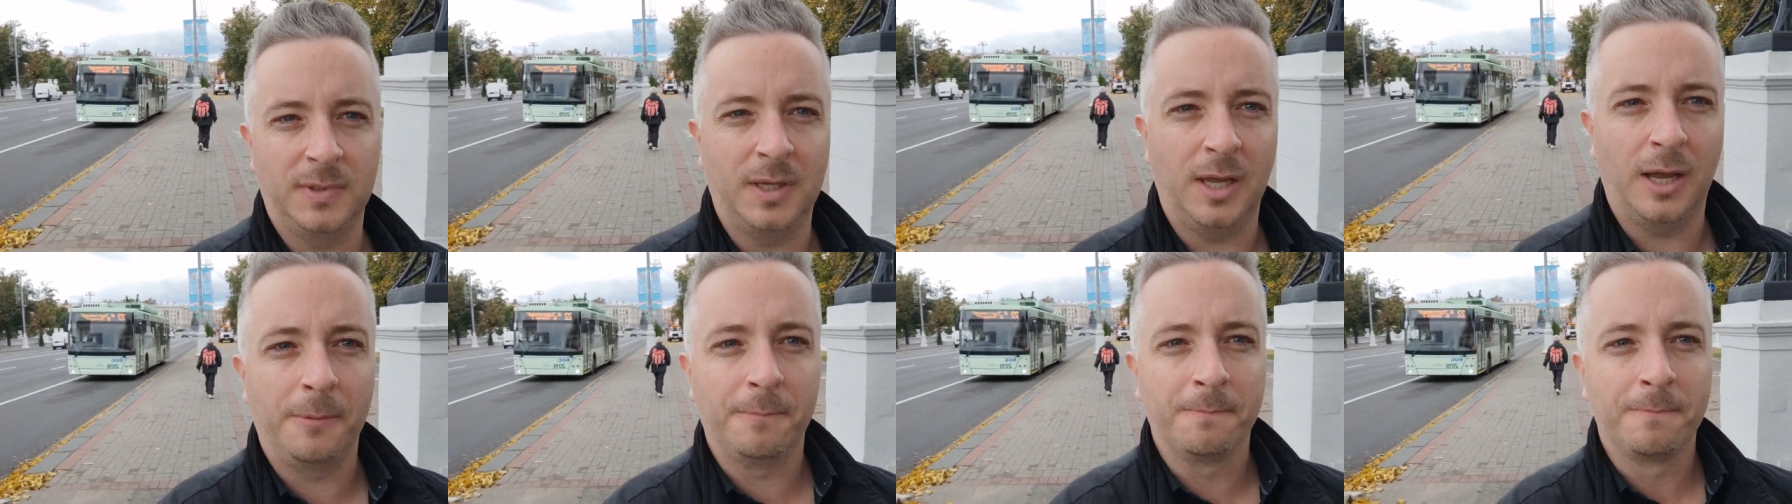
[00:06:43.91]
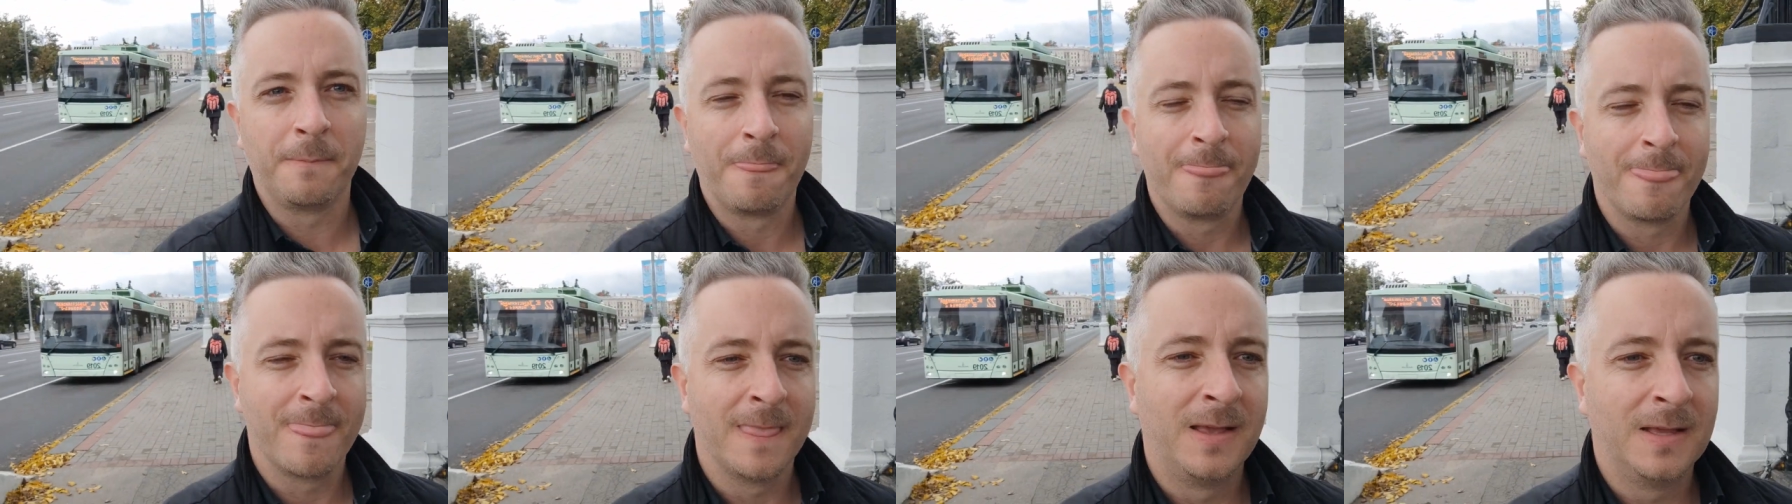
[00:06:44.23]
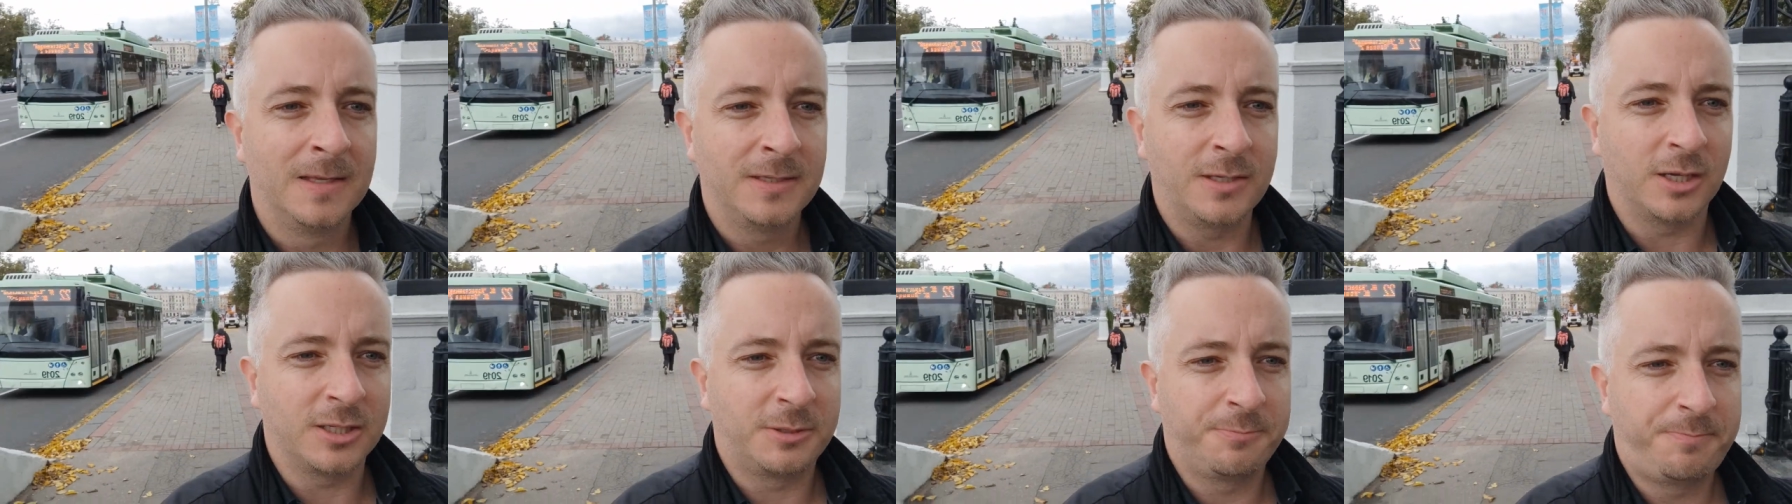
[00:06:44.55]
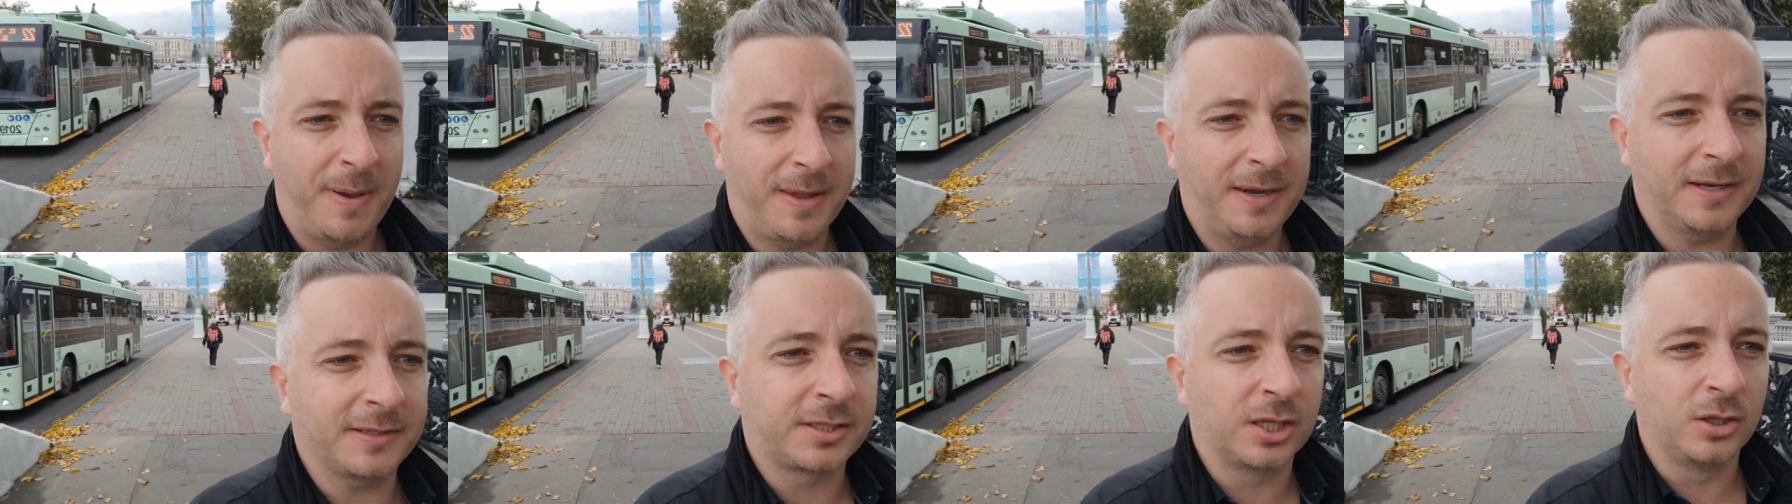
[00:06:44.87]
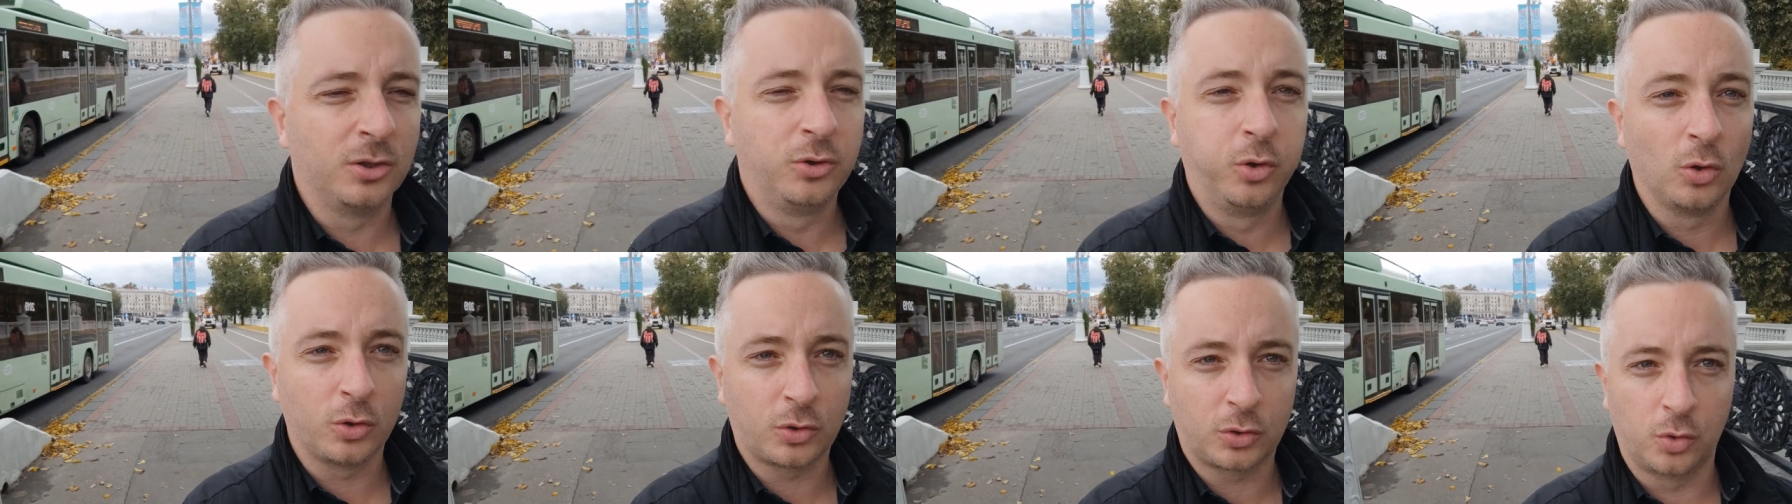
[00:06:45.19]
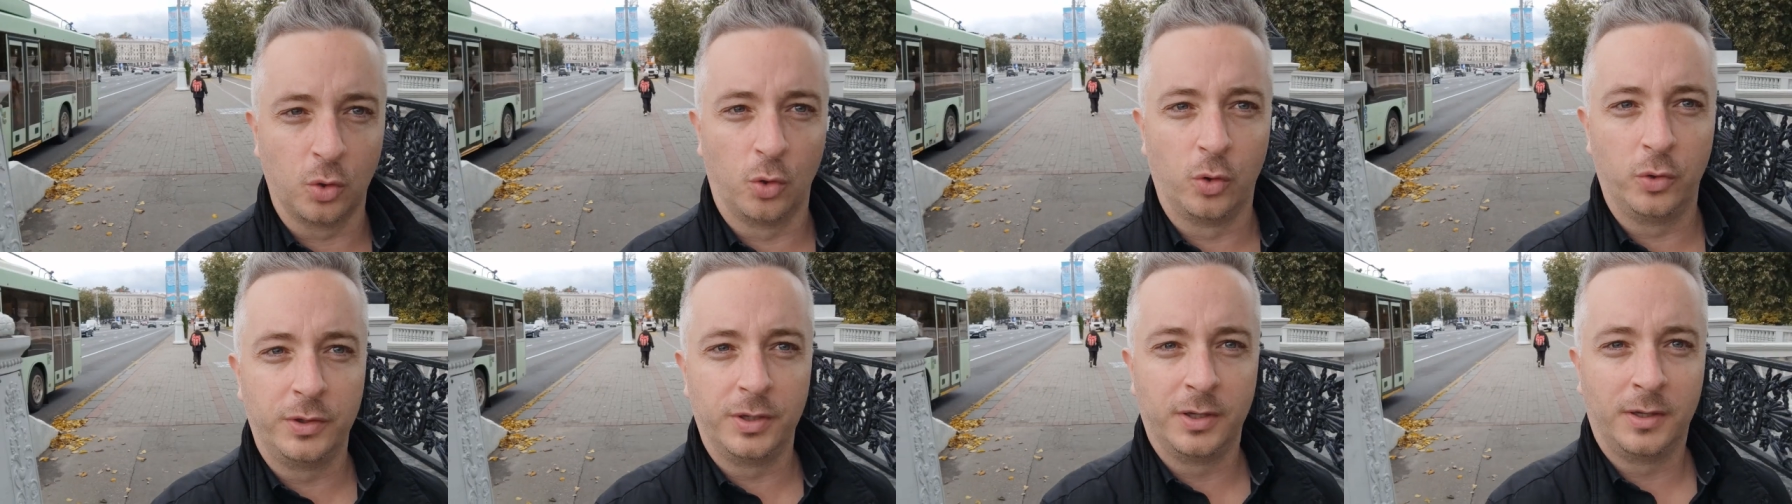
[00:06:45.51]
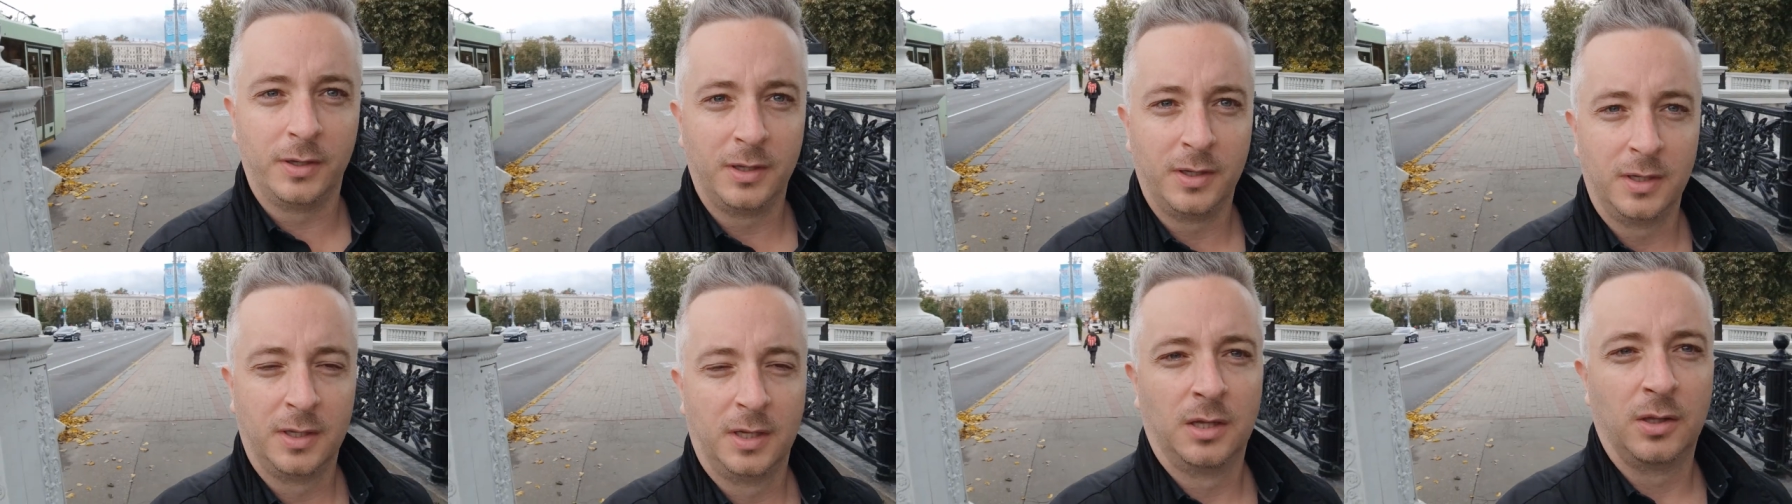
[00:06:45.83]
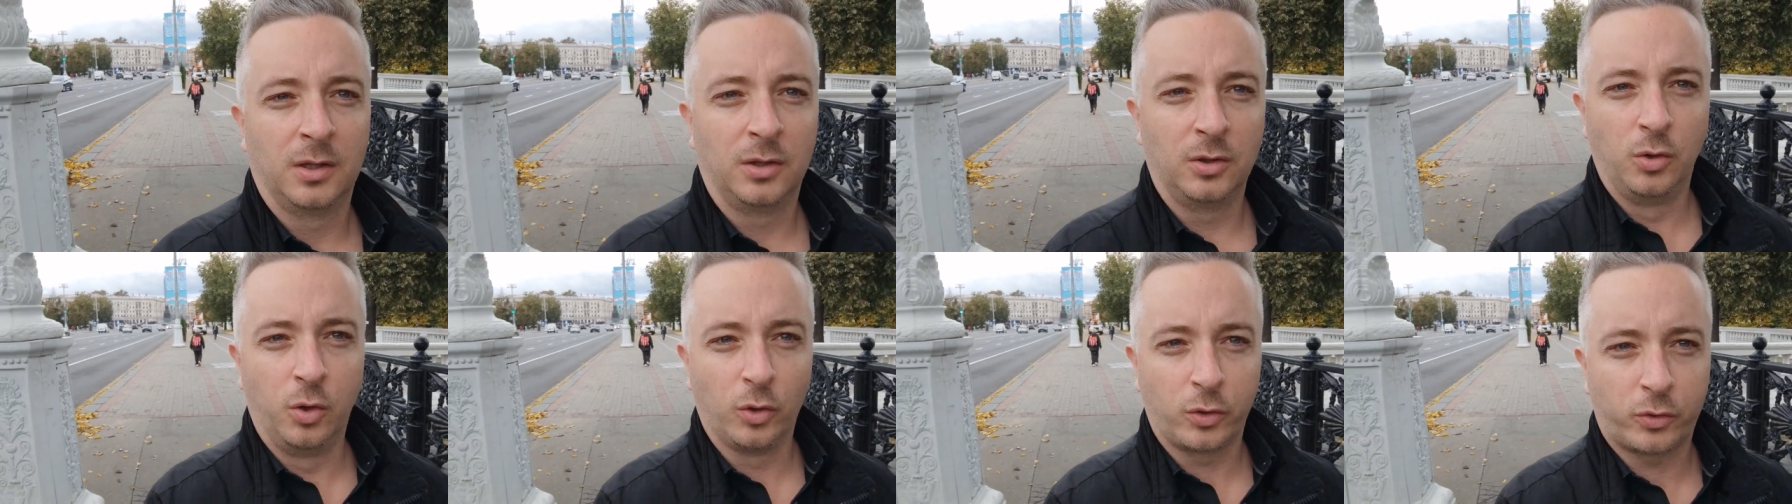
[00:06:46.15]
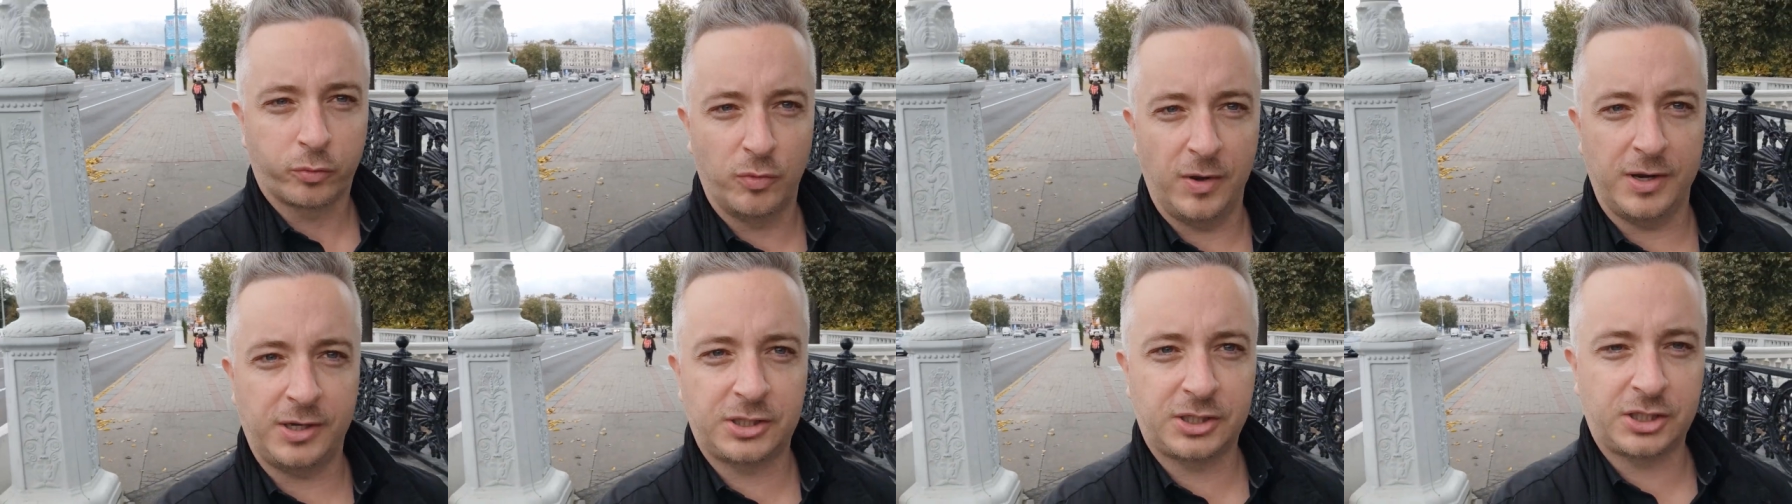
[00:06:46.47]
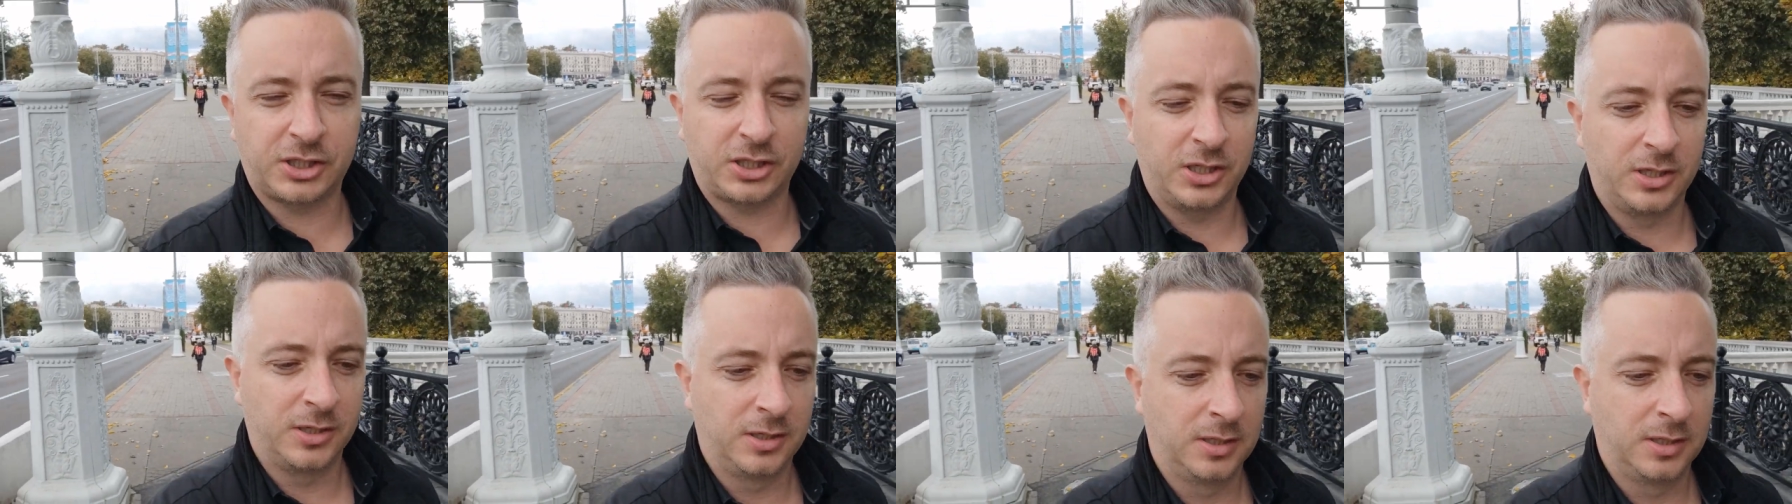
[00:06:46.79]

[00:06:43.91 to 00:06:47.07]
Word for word: Yep. So it's better to look good, look rich,